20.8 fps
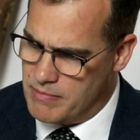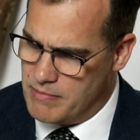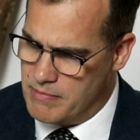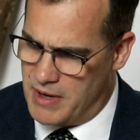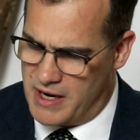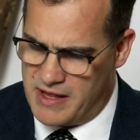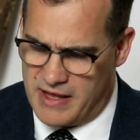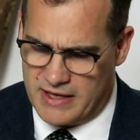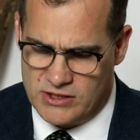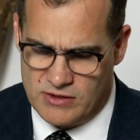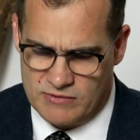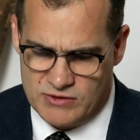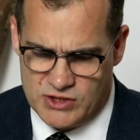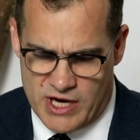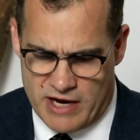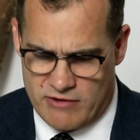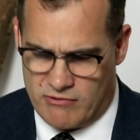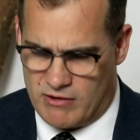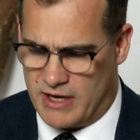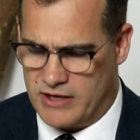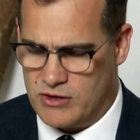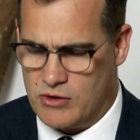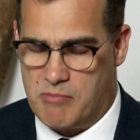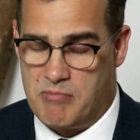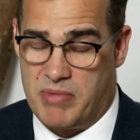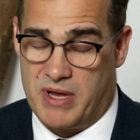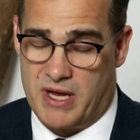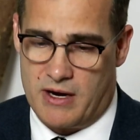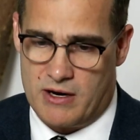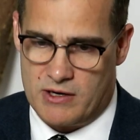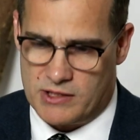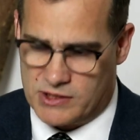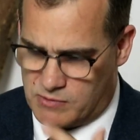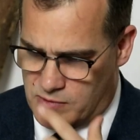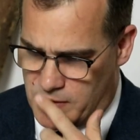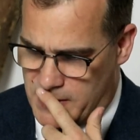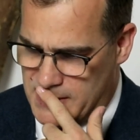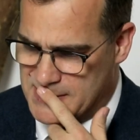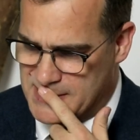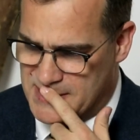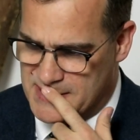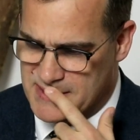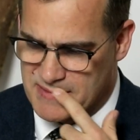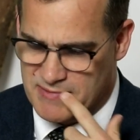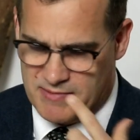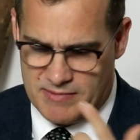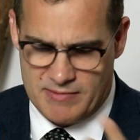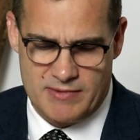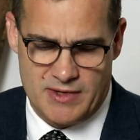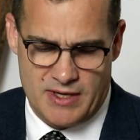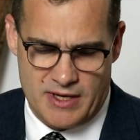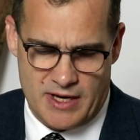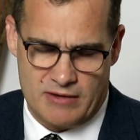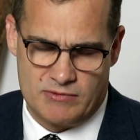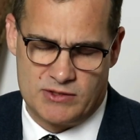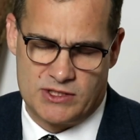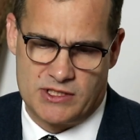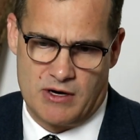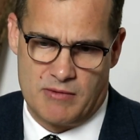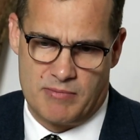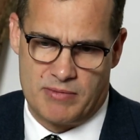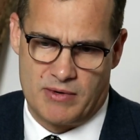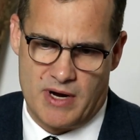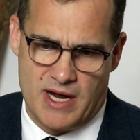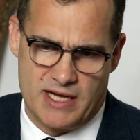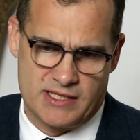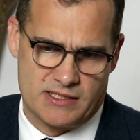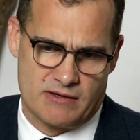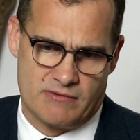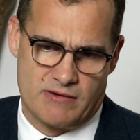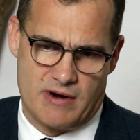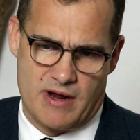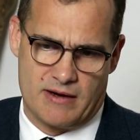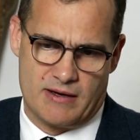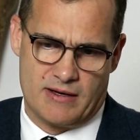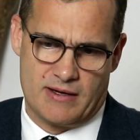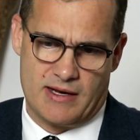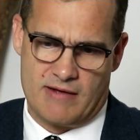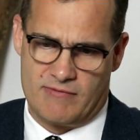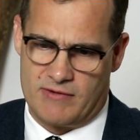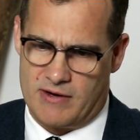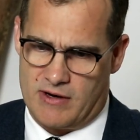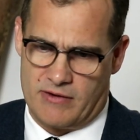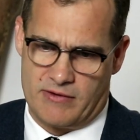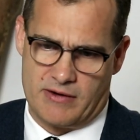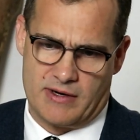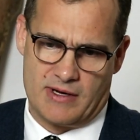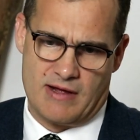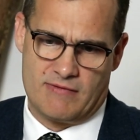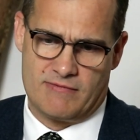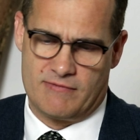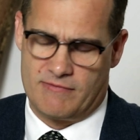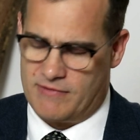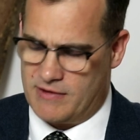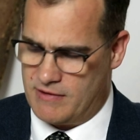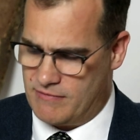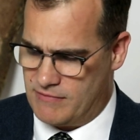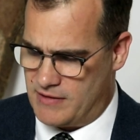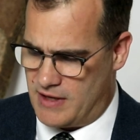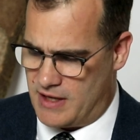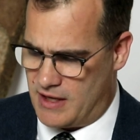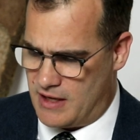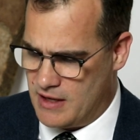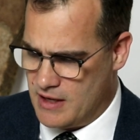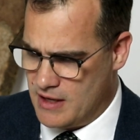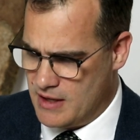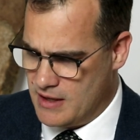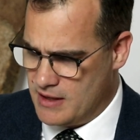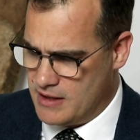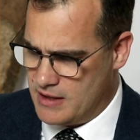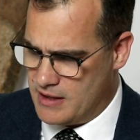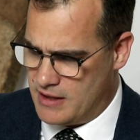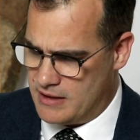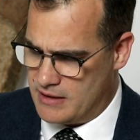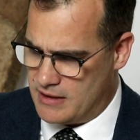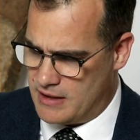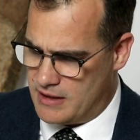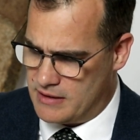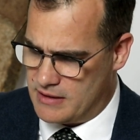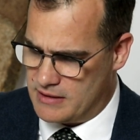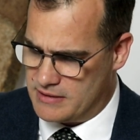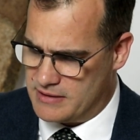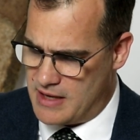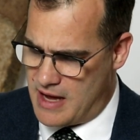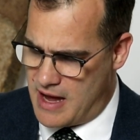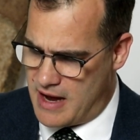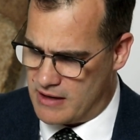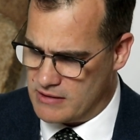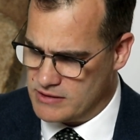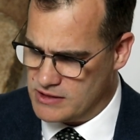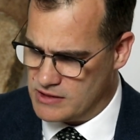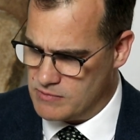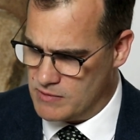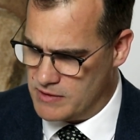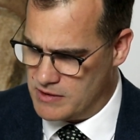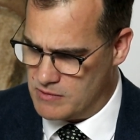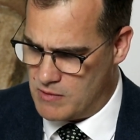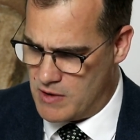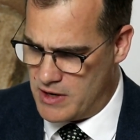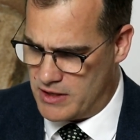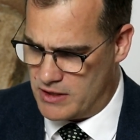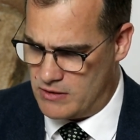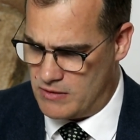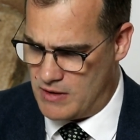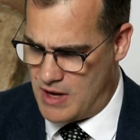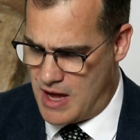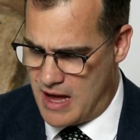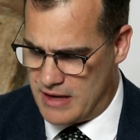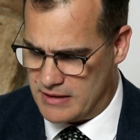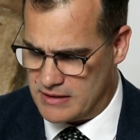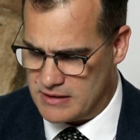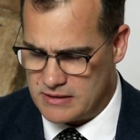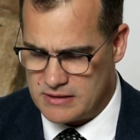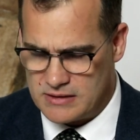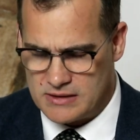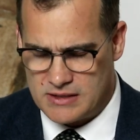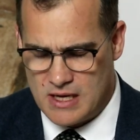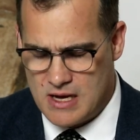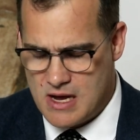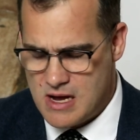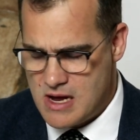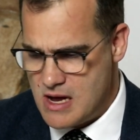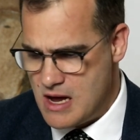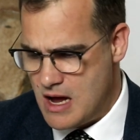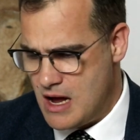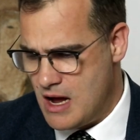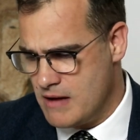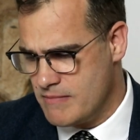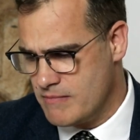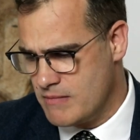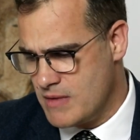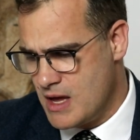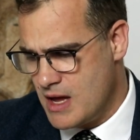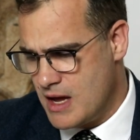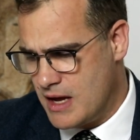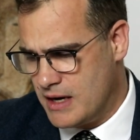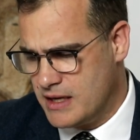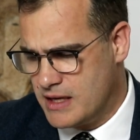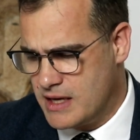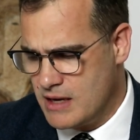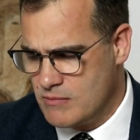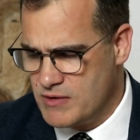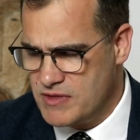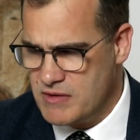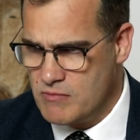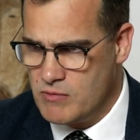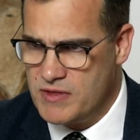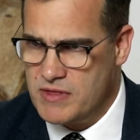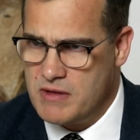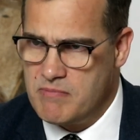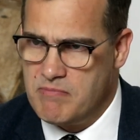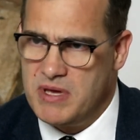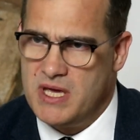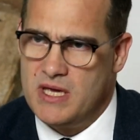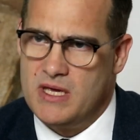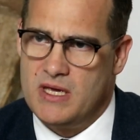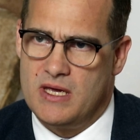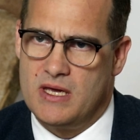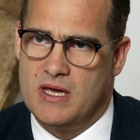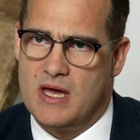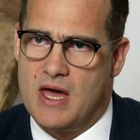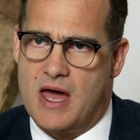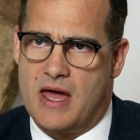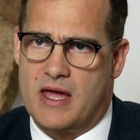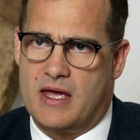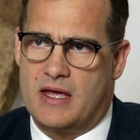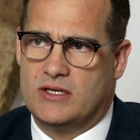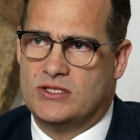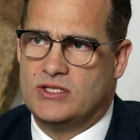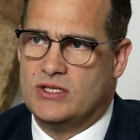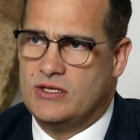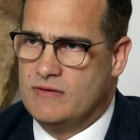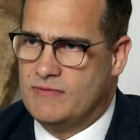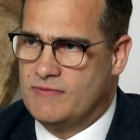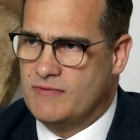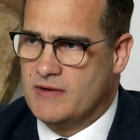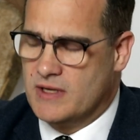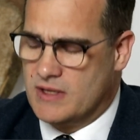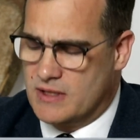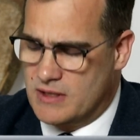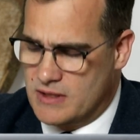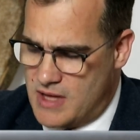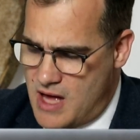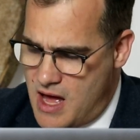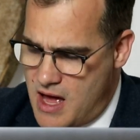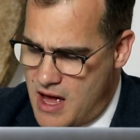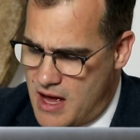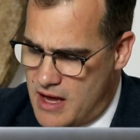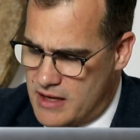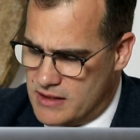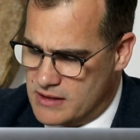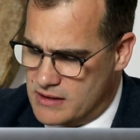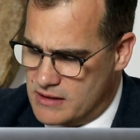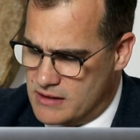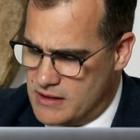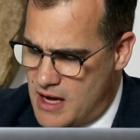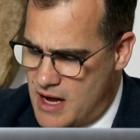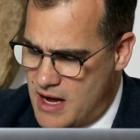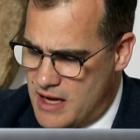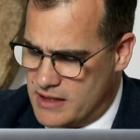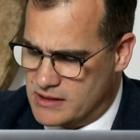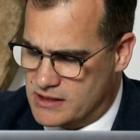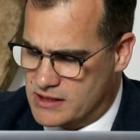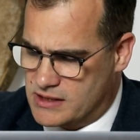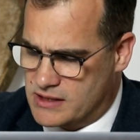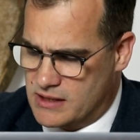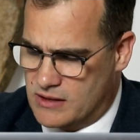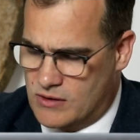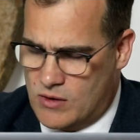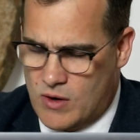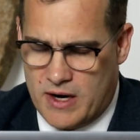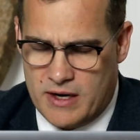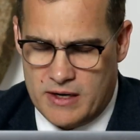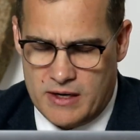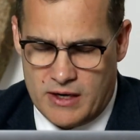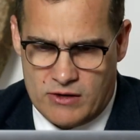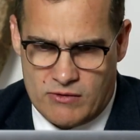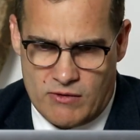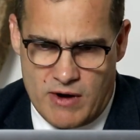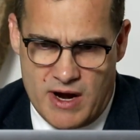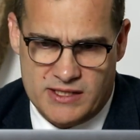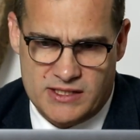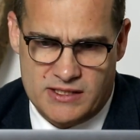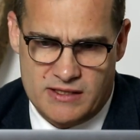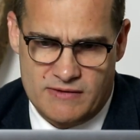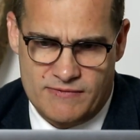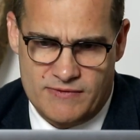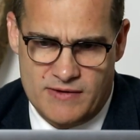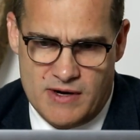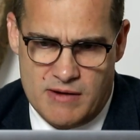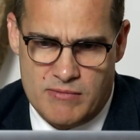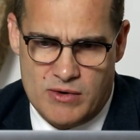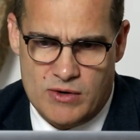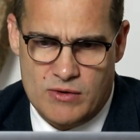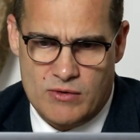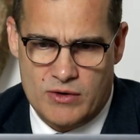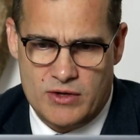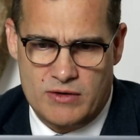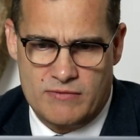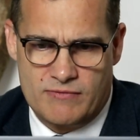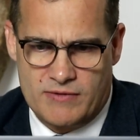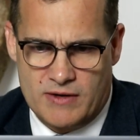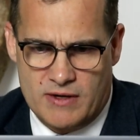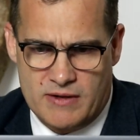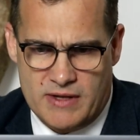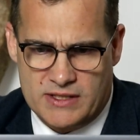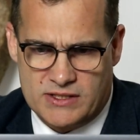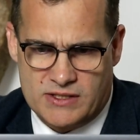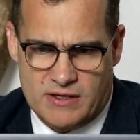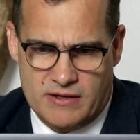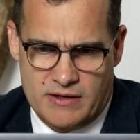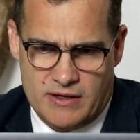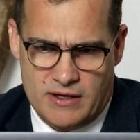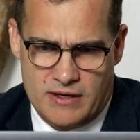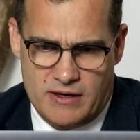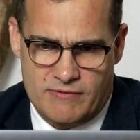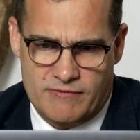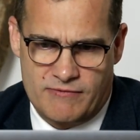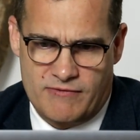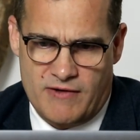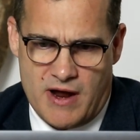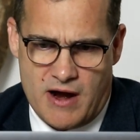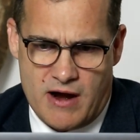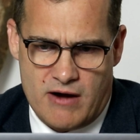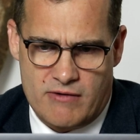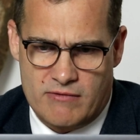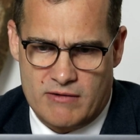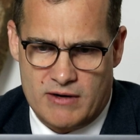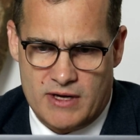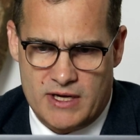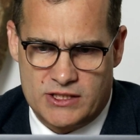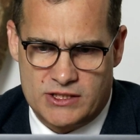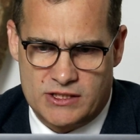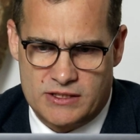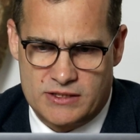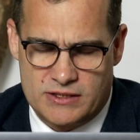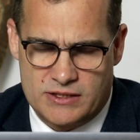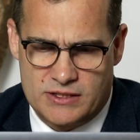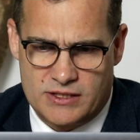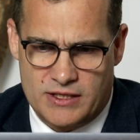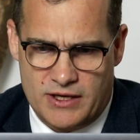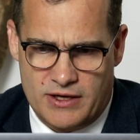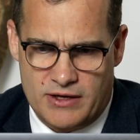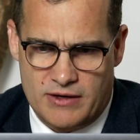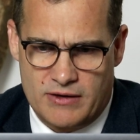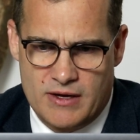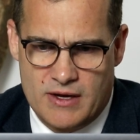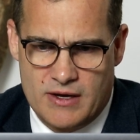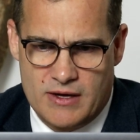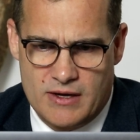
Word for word: But I think so generally your peers would, you know, share price around 1100, 1150 in, in the deck. I just wondered why you hadn't. Um, and again, with the, with the PEA, do you feel that that's quite an aggressive number or you feel that's a, you know, fair in relation to